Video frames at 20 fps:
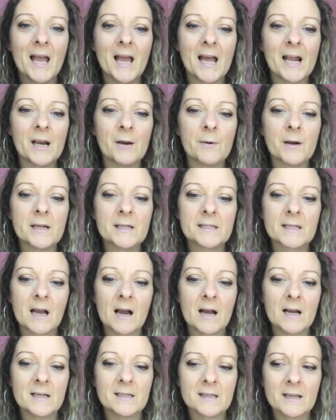Anyways,
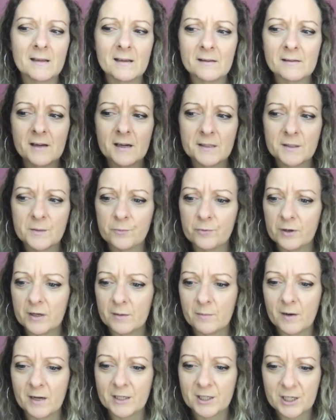guys, I think that's pretty
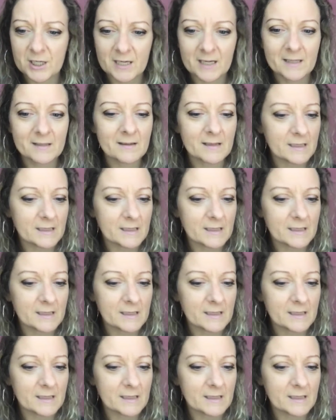much it.